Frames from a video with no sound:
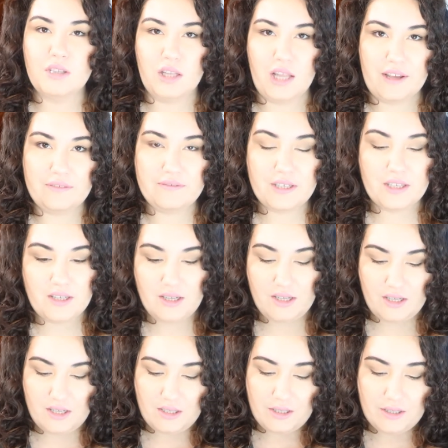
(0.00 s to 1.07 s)
left.
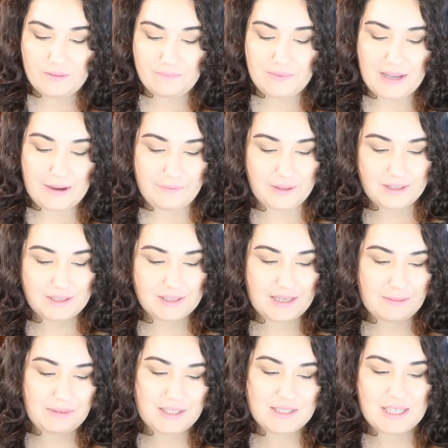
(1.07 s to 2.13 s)
I feel like the
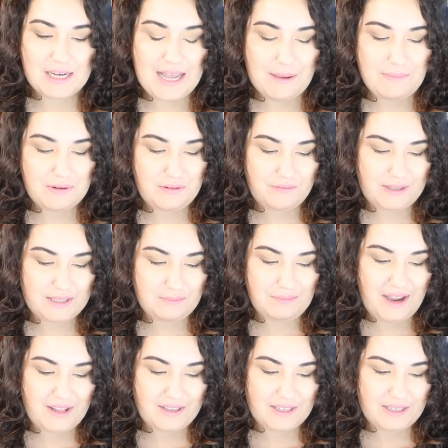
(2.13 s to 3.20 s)
same thing is gonna happen with this
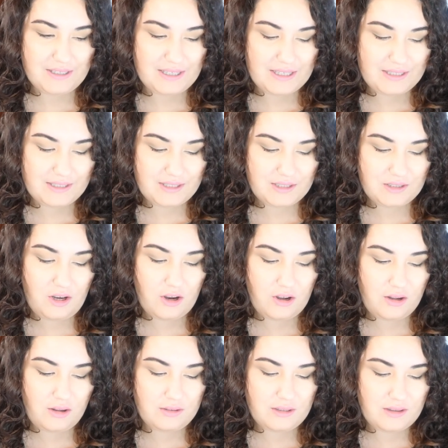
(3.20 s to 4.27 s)
palette. It's
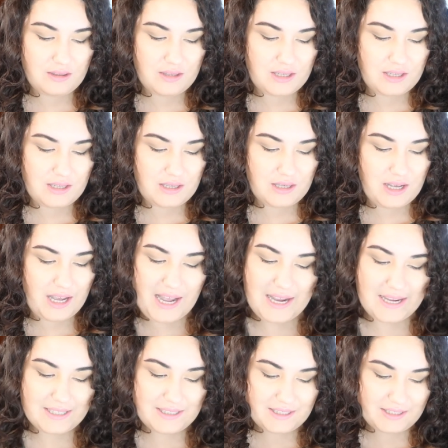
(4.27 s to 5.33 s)
called the
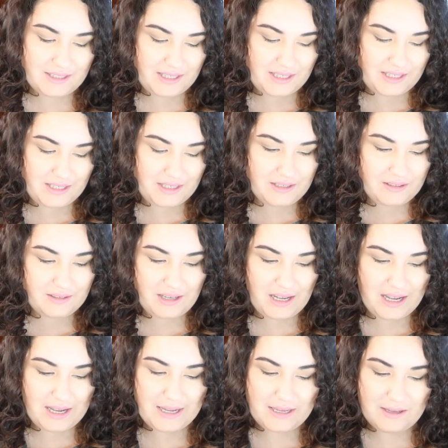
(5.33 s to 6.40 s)
ICI
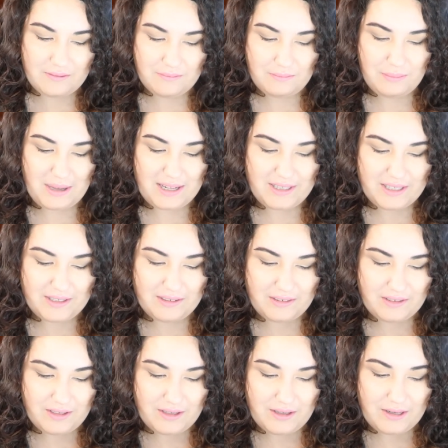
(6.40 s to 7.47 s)
palette.
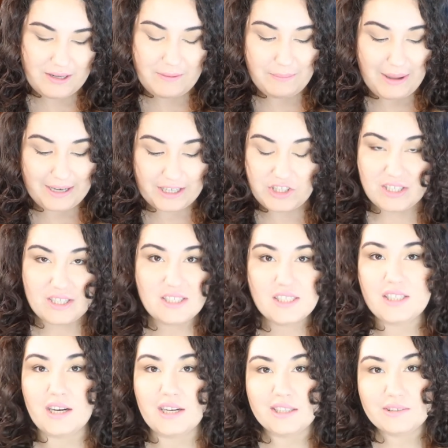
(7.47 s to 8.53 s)
Packaging is
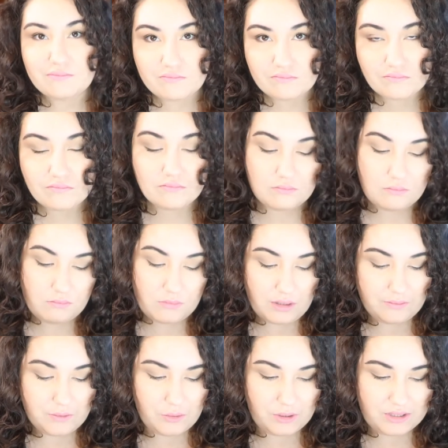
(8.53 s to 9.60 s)
stunning,
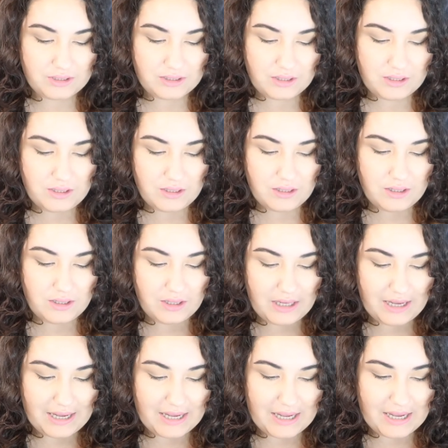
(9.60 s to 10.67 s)
of course.
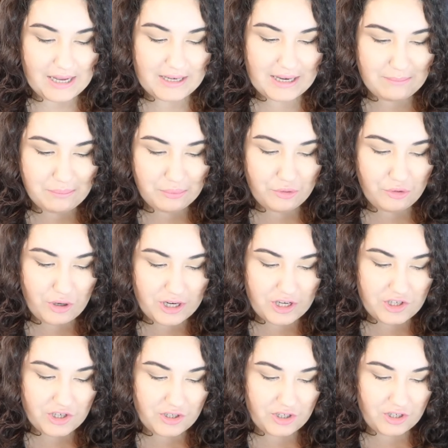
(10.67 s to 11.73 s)
And I'm pretty
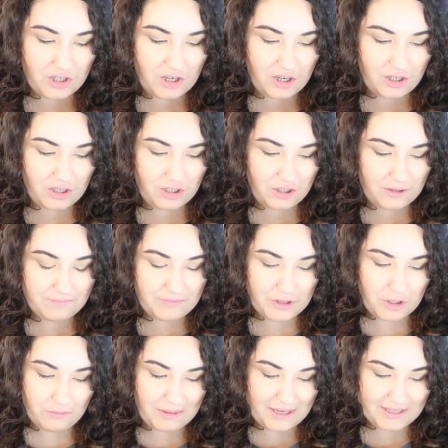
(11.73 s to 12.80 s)
sure they're all,
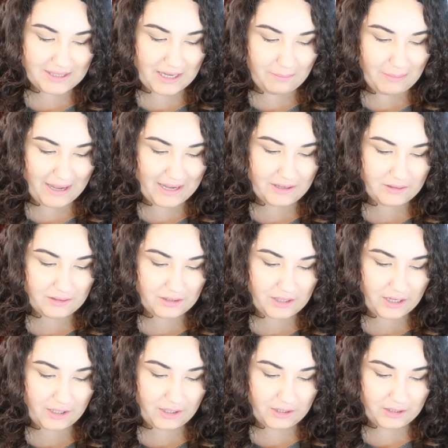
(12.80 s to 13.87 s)
nope, I see a matte.
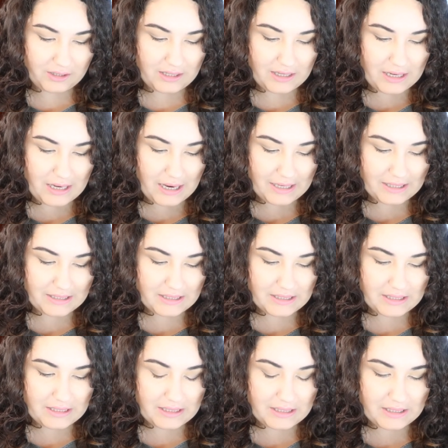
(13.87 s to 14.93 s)
They're
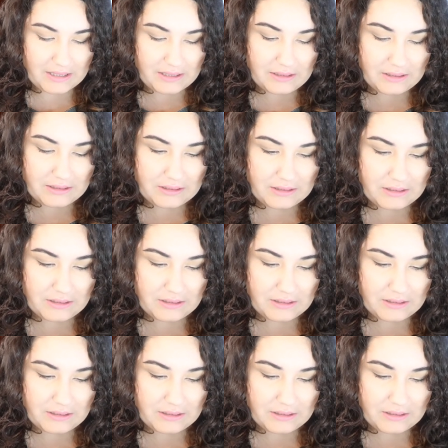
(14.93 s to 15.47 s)
90,